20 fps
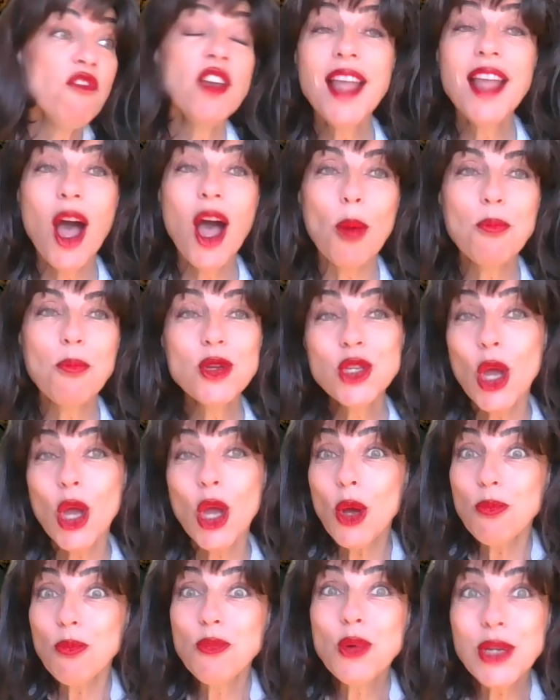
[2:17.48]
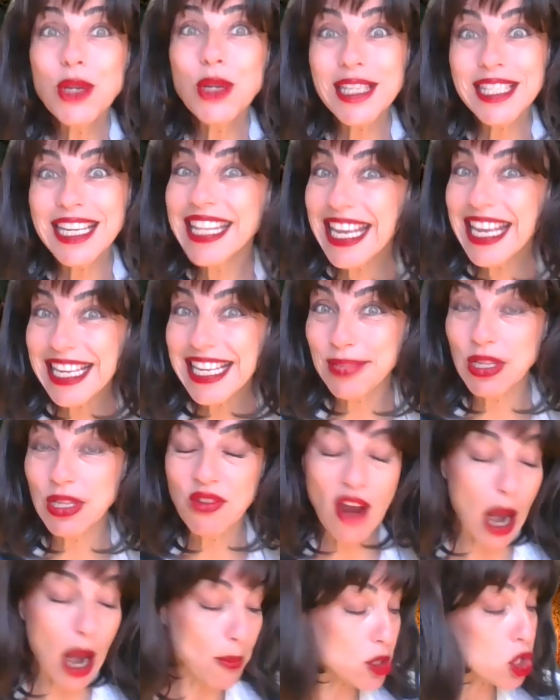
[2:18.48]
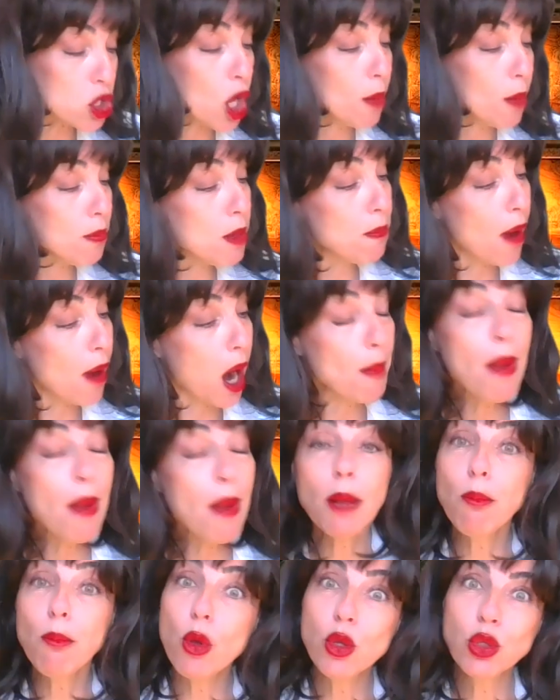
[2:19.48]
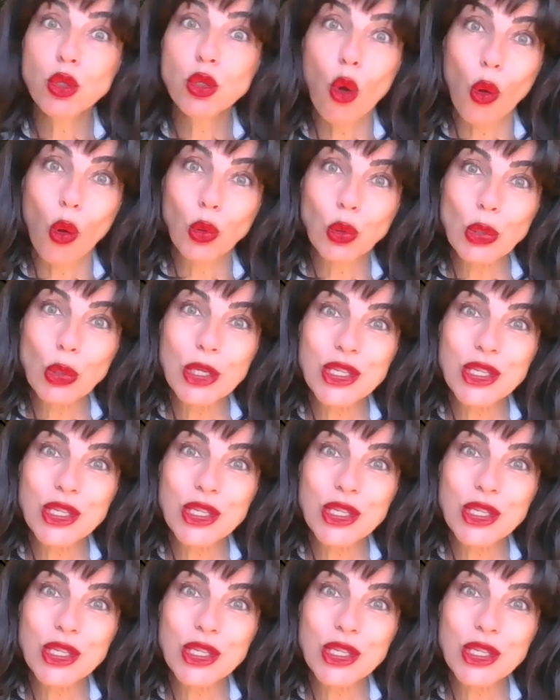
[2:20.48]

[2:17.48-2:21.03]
By which name did the woman call this girl because she's a finger tall?